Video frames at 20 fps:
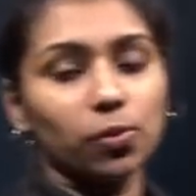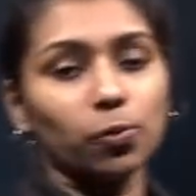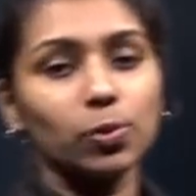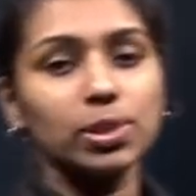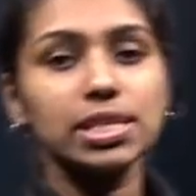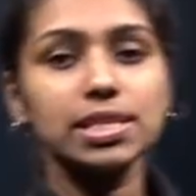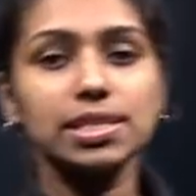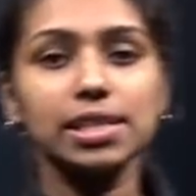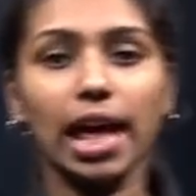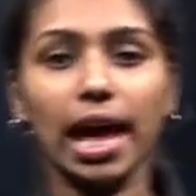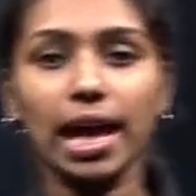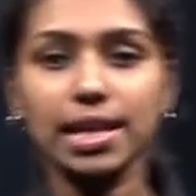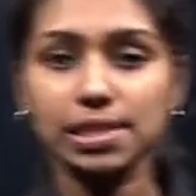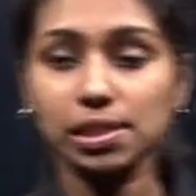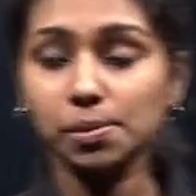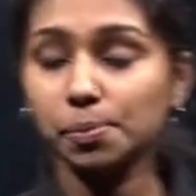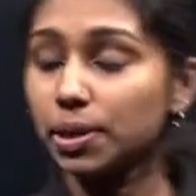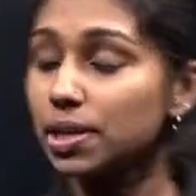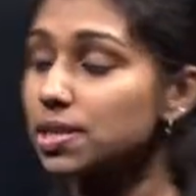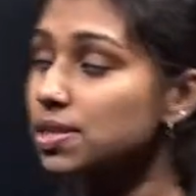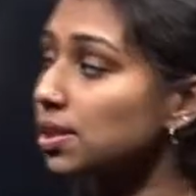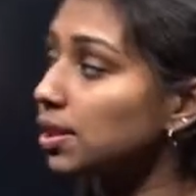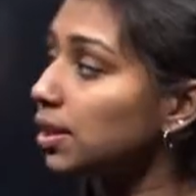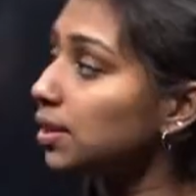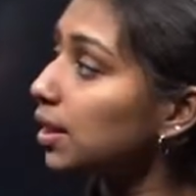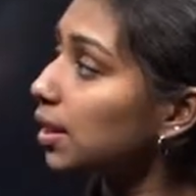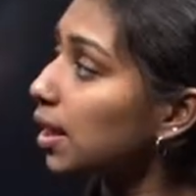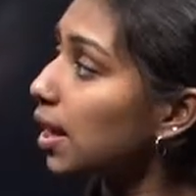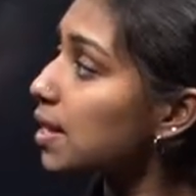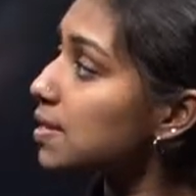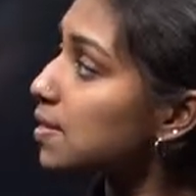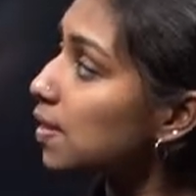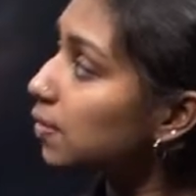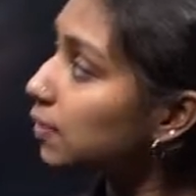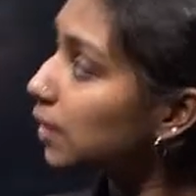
Which is the acid present in the case of